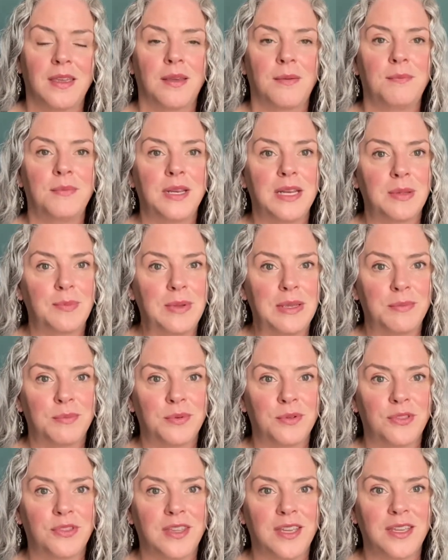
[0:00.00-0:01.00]
Many
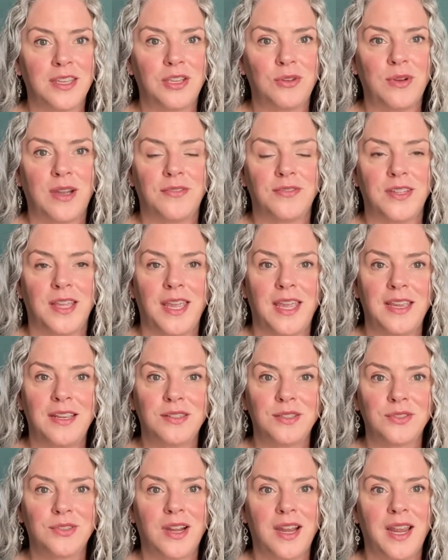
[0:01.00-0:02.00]
people think you have to
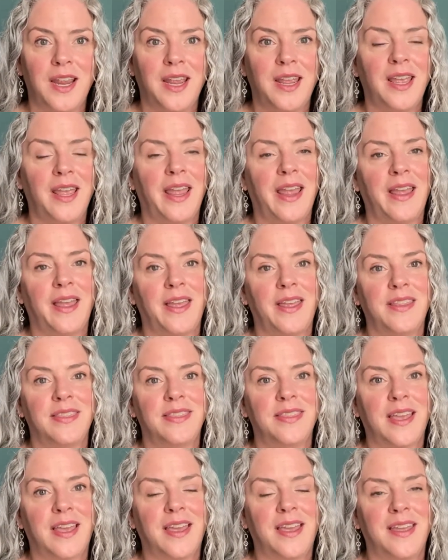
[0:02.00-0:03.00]
hang dry it and
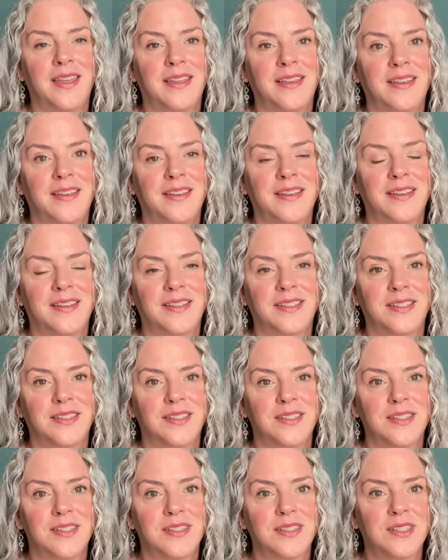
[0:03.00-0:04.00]
that it
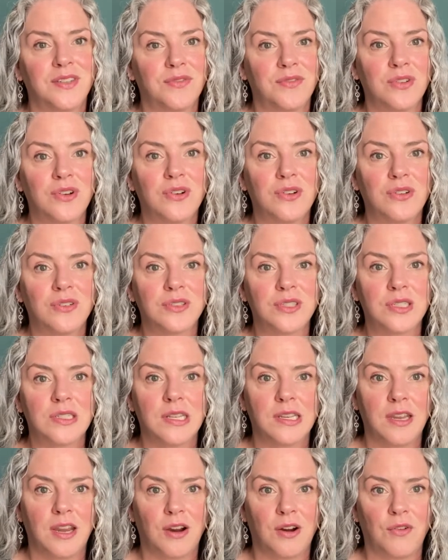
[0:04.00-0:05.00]
is difficult to
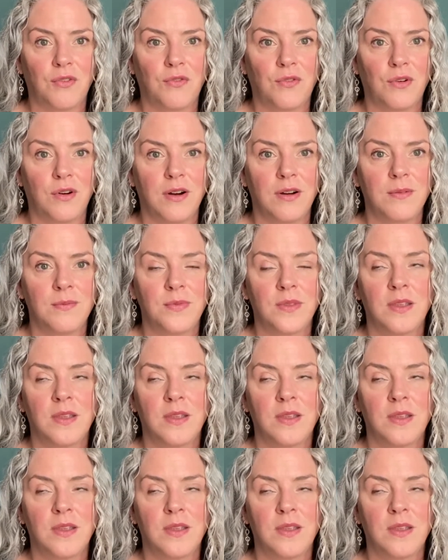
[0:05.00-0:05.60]
care for.